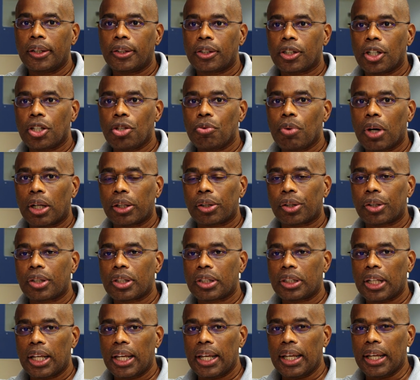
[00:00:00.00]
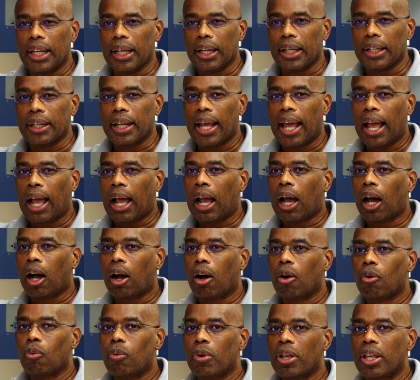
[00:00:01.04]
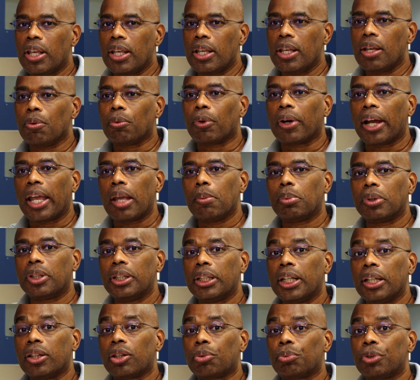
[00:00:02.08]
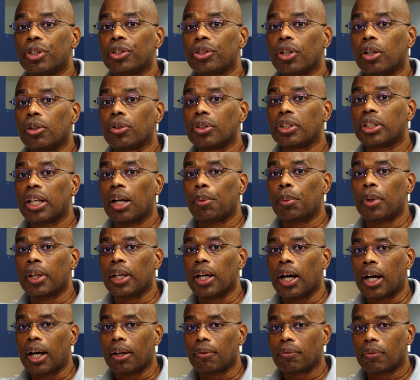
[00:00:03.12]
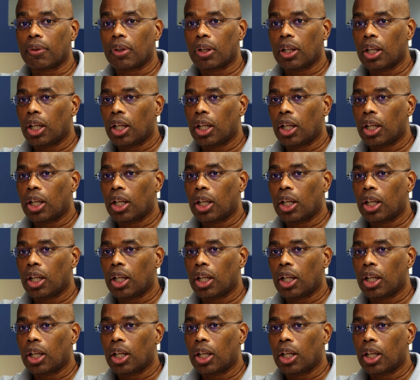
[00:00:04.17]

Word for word: so you understand how we were able to get the results that we got.